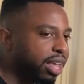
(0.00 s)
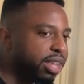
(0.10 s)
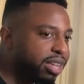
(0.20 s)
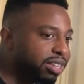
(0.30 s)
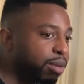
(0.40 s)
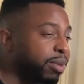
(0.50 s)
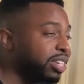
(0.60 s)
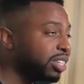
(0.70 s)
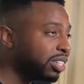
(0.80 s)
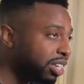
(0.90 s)
and he is a
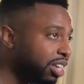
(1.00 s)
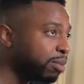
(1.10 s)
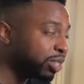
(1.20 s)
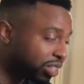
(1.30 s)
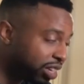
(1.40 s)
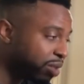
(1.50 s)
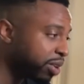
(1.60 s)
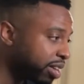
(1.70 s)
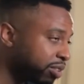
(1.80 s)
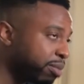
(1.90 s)
machine
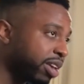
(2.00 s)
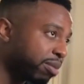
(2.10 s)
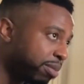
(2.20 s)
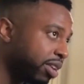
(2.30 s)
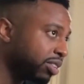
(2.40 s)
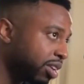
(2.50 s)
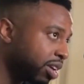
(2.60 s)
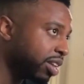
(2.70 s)
when it comes to making beats, dog.